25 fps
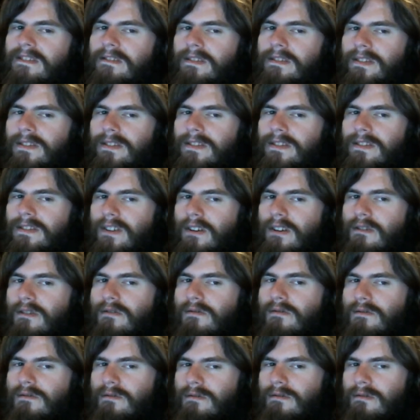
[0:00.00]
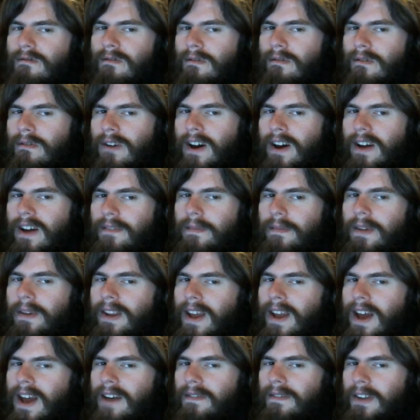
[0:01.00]
so I've been
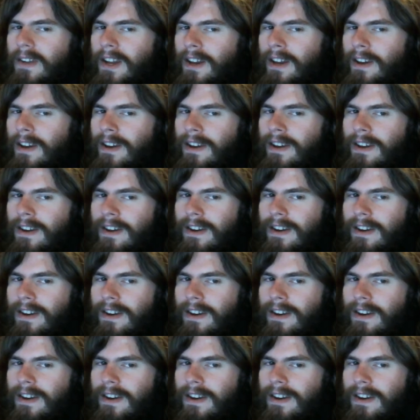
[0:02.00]
having